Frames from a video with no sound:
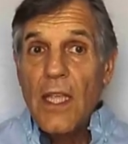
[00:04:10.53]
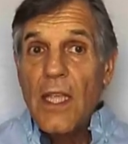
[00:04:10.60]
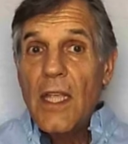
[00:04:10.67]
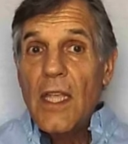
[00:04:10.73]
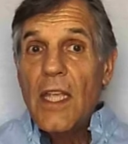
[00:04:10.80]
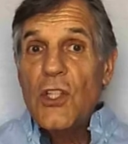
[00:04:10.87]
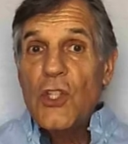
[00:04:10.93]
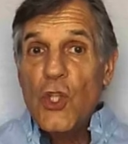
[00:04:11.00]

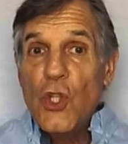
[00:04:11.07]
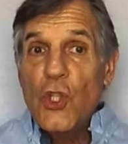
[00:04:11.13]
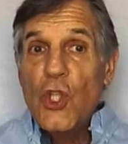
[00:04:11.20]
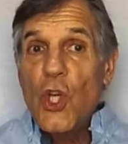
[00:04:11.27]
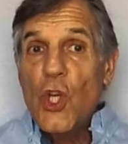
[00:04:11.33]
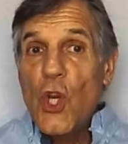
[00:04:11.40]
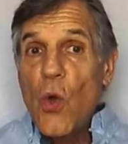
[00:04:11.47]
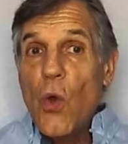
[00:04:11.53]
It's good to
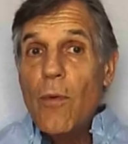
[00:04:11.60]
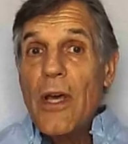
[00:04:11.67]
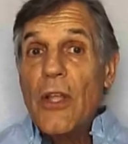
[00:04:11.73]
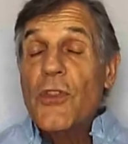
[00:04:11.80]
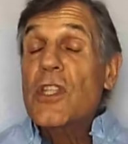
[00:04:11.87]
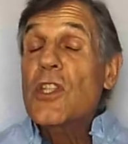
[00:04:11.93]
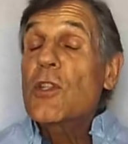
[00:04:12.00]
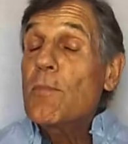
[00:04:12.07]
know about
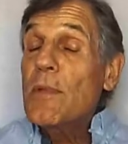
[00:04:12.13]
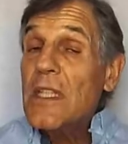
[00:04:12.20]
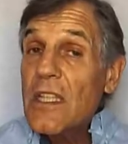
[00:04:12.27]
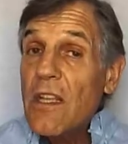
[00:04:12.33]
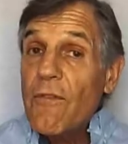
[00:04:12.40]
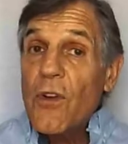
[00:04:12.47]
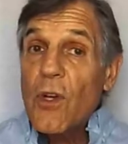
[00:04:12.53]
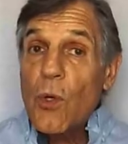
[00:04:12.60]
the
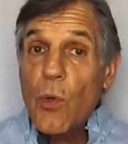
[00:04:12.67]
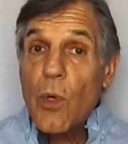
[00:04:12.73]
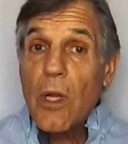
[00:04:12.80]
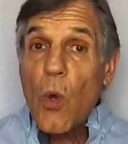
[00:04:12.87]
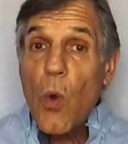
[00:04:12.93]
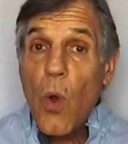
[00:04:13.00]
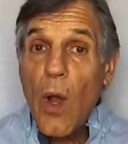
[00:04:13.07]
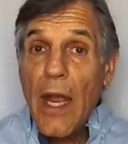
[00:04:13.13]
specific
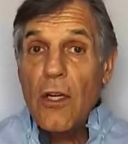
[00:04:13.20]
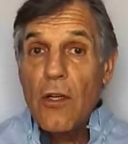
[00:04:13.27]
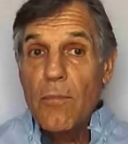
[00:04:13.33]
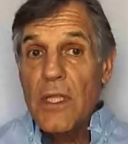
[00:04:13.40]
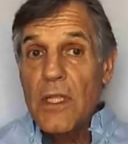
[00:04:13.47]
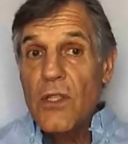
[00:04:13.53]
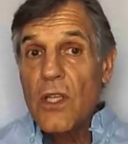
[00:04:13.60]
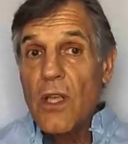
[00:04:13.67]

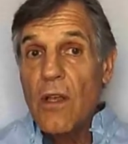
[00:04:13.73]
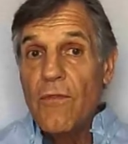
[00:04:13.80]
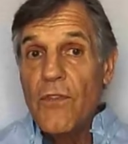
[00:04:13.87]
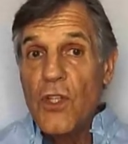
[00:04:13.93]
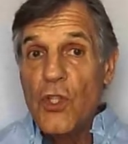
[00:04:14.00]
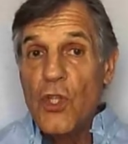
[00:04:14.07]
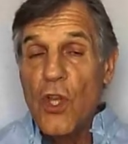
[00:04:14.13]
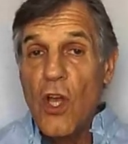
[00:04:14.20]
requirements of the
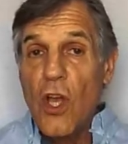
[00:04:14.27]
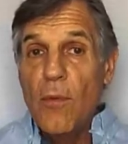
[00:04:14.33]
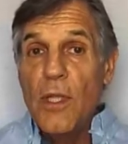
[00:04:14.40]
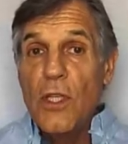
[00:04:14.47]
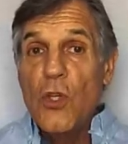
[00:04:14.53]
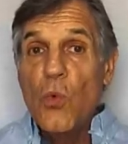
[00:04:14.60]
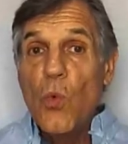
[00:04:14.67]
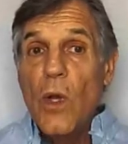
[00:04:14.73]
job, and
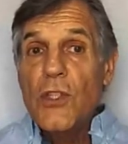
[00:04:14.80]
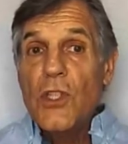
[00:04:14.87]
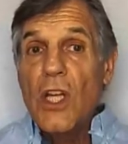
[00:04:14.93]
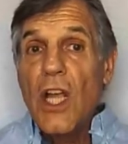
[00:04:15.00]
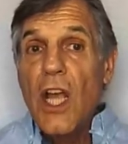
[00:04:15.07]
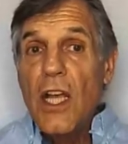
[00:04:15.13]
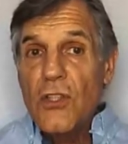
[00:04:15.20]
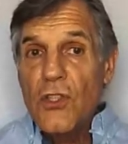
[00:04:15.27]
you want to
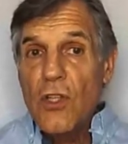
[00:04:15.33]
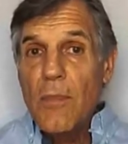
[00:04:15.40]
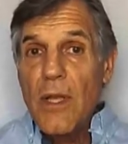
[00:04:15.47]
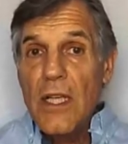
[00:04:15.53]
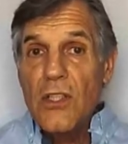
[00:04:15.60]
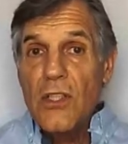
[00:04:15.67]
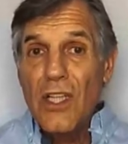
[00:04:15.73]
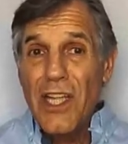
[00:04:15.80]

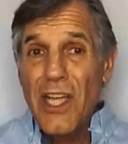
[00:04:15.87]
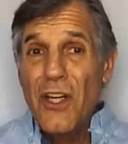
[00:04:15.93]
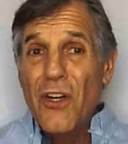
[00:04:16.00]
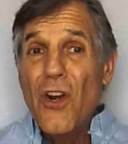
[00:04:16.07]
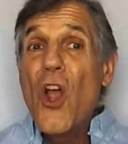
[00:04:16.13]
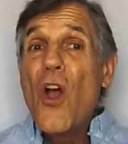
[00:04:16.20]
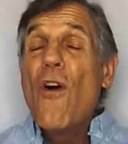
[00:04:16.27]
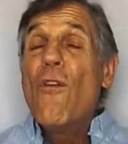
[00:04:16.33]
customize the letter
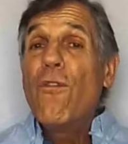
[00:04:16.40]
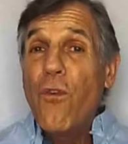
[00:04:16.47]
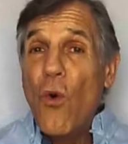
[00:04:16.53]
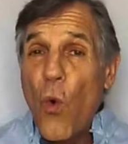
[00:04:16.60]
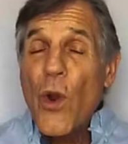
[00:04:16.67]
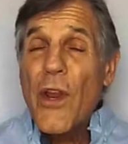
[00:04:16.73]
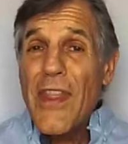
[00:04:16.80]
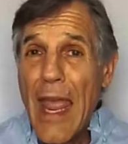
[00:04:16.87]

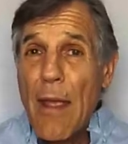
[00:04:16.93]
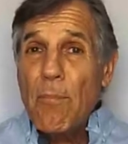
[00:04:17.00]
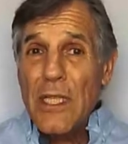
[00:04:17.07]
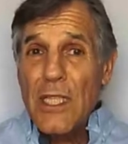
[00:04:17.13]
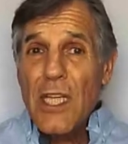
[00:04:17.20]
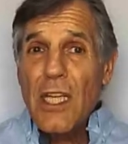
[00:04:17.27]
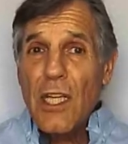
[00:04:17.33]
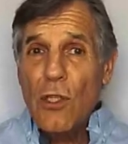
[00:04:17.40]
for that
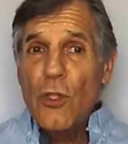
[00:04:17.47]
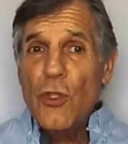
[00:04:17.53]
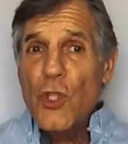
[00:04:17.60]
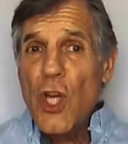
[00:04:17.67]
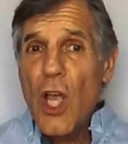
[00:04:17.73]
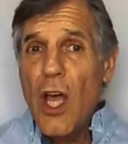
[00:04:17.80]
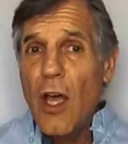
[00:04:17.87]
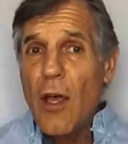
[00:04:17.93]
particular
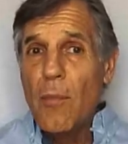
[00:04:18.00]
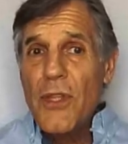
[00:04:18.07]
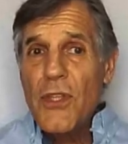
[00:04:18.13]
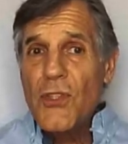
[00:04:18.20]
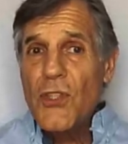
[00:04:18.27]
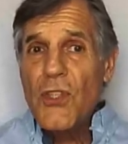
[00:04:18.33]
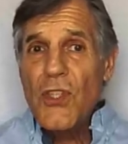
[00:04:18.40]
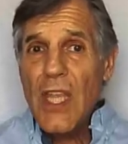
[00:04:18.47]
job.
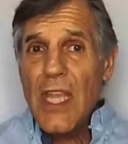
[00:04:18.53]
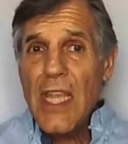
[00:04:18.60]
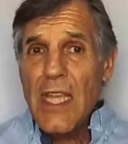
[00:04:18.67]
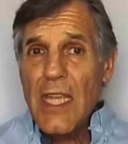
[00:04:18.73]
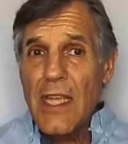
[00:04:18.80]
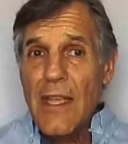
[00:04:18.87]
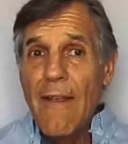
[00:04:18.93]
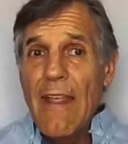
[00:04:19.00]
This is
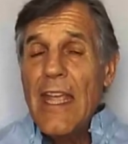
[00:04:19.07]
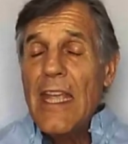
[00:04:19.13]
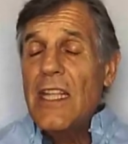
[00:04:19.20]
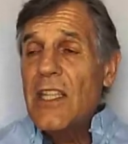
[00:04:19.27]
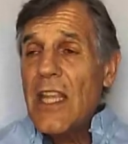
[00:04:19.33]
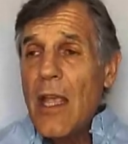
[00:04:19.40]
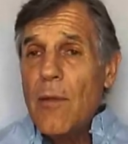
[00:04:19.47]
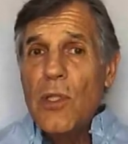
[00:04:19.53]
key. It's
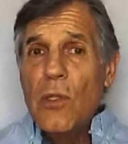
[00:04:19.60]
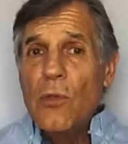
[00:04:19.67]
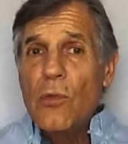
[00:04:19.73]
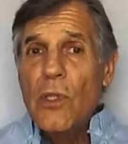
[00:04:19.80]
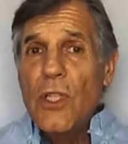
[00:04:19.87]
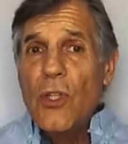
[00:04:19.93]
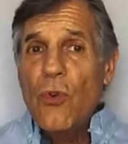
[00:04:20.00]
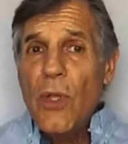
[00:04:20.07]

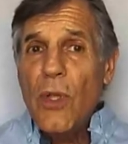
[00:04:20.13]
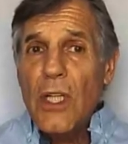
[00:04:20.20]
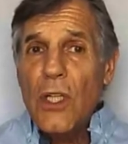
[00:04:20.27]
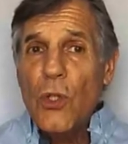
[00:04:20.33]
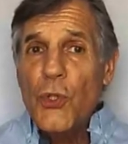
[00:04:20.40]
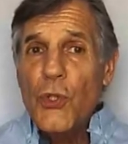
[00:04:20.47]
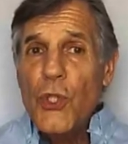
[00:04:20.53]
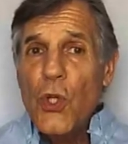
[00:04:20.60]
absolutely
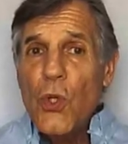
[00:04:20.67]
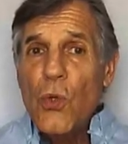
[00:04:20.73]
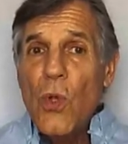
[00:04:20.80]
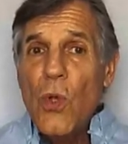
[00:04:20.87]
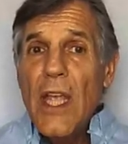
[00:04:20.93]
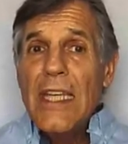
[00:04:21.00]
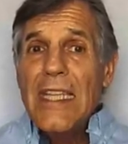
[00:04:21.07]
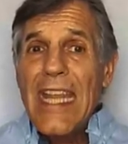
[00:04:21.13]
critical, too,
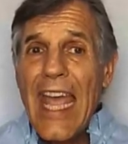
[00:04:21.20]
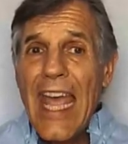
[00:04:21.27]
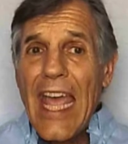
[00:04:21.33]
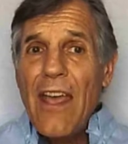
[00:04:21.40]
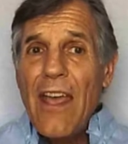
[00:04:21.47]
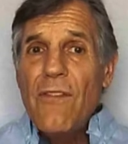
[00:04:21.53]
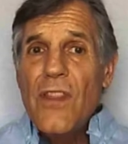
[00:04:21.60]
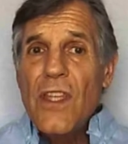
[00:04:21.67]
to
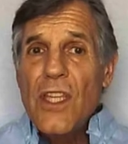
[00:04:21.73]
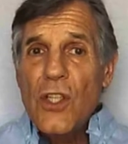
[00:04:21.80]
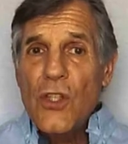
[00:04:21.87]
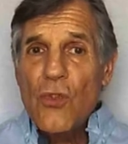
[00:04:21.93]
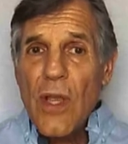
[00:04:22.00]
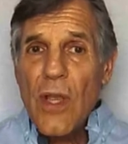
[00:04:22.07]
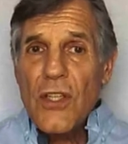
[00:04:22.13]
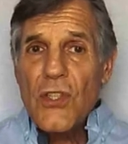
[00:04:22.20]
have the
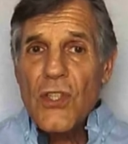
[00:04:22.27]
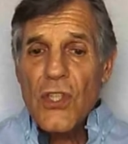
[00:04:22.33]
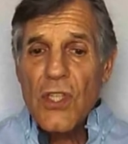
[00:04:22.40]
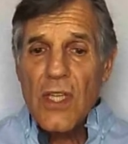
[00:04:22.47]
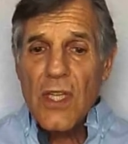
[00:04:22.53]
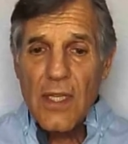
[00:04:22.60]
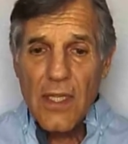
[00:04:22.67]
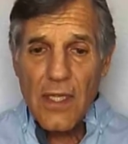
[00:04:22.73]
address,
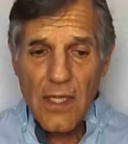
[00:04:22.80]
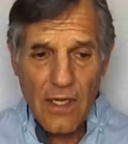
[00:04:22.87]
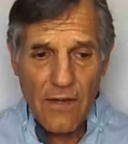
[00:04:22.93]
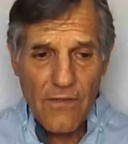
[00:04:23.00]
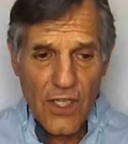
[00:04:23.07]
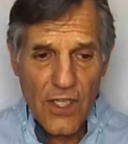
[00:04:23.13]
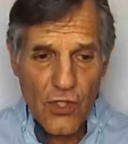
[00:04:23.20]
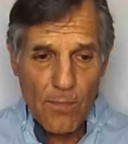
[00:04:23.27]
and if
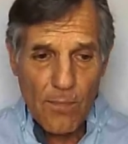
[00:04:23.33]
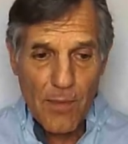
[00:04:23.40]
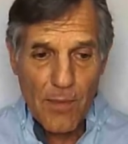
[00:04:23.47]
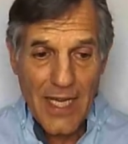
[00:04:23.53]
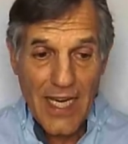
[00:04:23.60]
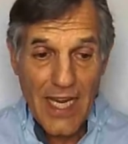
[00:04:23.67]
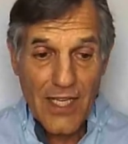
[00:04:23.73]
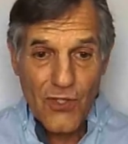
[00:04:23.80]
I jump to my
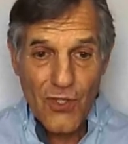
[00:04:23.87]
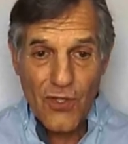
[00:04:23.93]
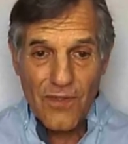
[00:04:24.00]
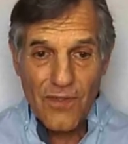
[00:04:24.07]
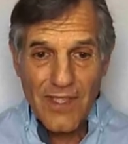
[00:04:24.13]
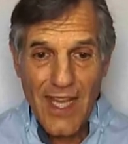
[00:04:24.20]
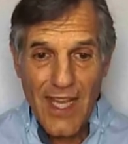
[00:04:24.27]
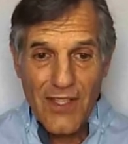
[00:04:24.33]
answer,
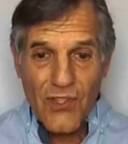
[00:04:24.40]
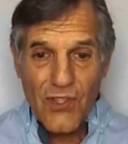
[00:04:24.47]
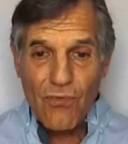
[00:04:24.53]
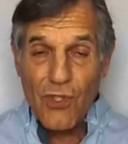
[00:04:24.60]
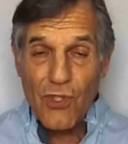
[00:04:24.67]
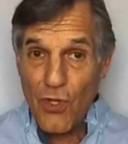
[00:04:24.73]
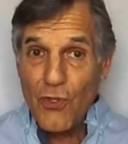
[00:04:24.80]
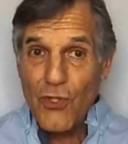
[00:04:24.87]
yes,
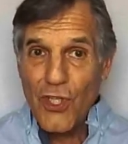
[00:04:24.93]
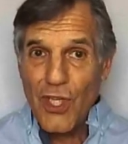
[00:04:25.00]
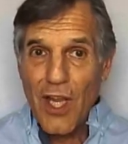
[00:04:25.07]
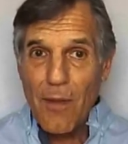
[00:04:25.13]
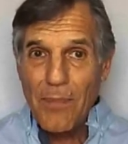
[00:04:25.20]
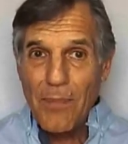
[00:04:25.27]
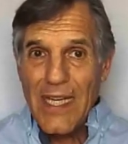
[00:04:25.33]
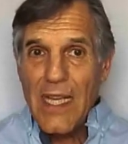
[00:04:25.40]
research the
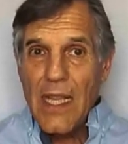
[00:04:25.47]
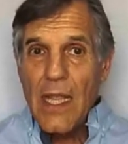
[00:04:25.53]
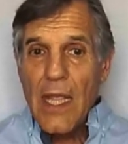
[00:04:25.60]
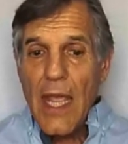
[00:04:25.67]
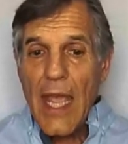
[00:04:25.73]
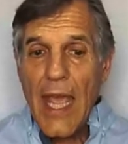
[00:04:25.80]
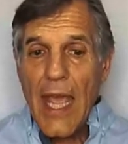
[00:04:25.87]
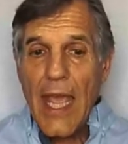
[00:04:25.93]
company,
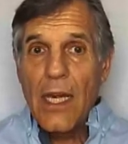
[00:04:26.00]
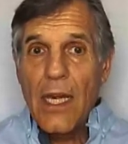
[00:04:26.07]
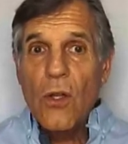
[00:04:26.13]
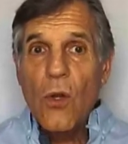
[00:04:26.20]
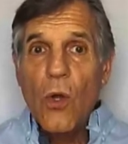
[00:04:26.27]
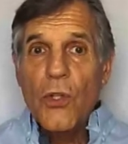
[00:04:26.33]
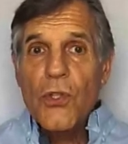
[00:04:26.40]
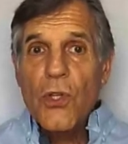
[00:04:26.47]
and
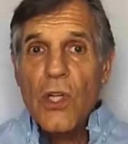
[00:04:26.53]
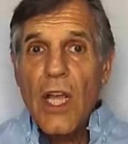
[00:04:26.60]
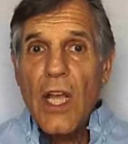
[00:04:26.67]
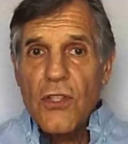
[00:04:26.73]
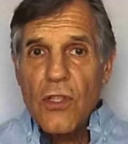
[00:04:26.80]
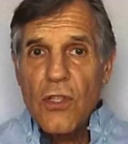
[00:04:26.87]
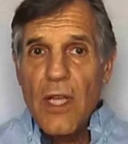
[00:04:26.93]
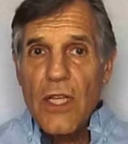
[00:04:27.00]
also
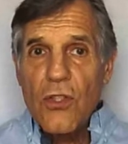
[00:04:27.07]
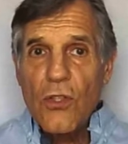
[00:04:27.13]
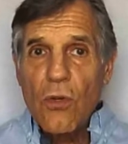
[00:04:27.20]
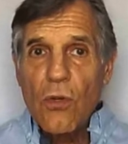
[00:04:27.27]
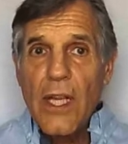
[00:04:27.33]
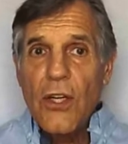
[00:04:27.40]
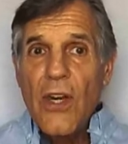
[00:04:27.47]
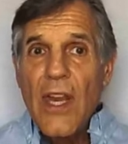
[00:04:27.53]
customize your
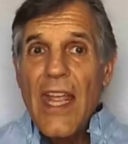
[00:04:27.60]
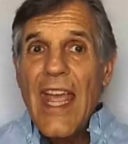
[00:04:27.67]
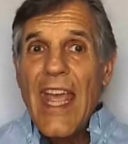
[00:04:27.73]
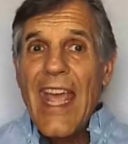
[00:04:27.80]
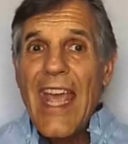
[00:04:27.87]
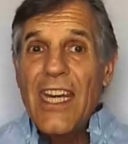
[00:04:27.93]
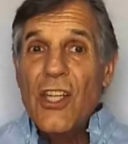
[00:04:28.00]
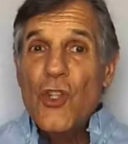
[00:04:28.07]
letter
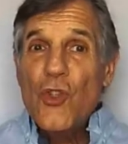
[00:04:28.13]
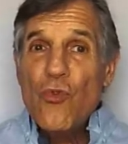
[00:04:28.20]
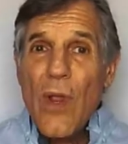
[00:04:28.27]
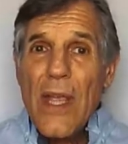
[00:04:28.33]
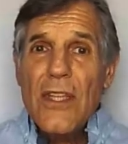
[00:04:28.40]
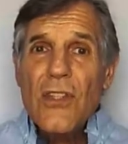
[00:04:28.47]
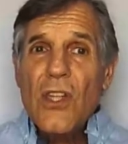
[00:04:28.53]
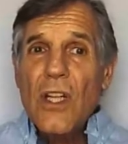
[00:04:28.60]
and
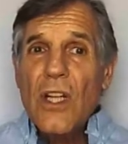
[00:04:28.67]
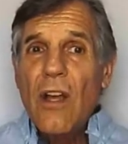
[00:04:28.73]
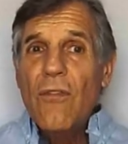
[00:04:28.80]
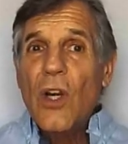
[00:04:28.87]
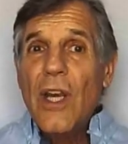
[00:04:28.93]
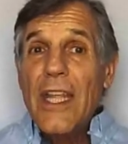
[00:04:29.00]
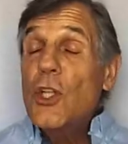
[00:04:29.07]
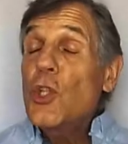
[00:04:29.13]
address the cover
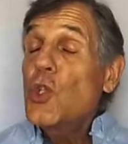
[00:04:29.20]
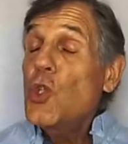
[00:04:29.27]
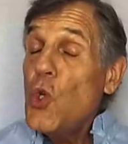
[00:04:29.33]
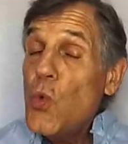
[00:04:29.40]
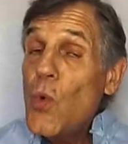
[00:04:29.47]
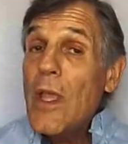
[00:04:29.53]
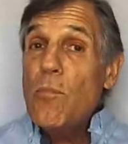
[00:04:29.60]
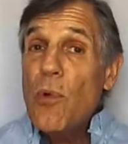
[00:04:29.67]
letter
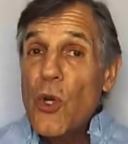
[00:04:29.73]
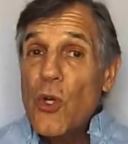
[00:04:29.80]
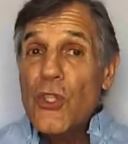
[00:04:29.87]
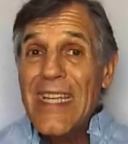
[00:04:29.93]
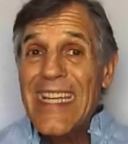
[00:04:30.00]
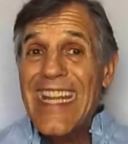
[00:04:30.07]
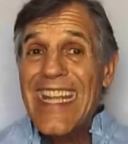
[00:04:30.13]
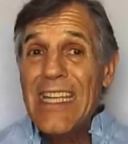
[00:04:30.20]
to a
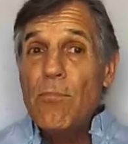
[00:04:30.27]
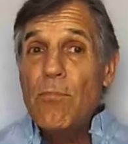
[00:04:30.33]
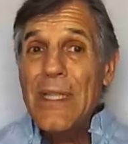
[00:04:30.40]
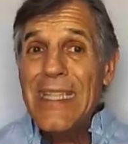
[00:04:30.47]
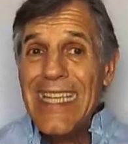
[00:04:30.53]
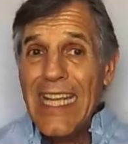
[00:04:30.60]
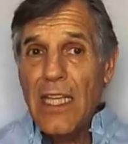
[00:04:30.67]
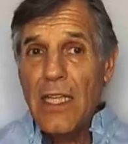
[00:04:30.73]
person in
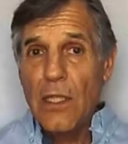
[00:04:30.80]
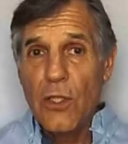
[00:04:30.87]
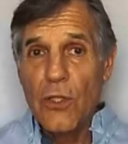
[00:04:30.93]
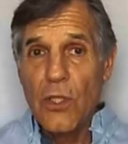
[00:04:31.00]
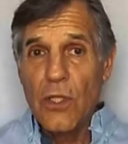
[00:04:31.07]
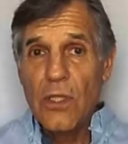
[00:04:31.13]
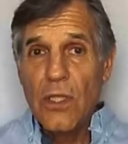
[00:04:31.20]
particular.